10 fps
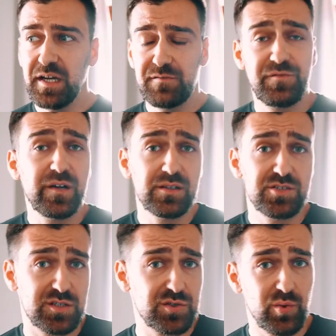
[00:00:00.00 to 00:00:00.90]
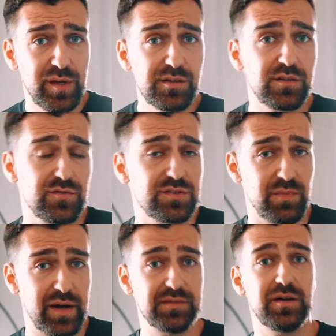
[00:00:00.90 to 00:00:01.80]
failed just two interviews in
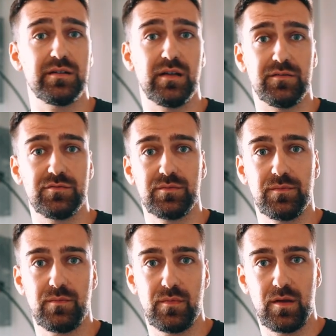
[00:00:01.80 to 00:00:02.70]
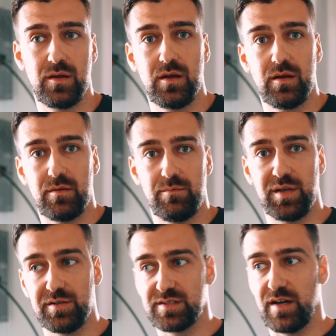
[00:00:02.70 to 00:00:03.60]
my entire life
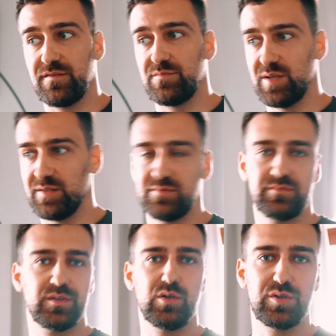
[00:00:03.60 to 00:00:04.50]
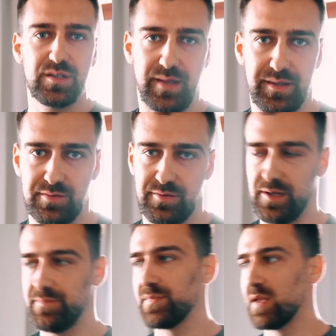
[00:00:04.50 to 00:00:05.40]
because I've been good at that, right?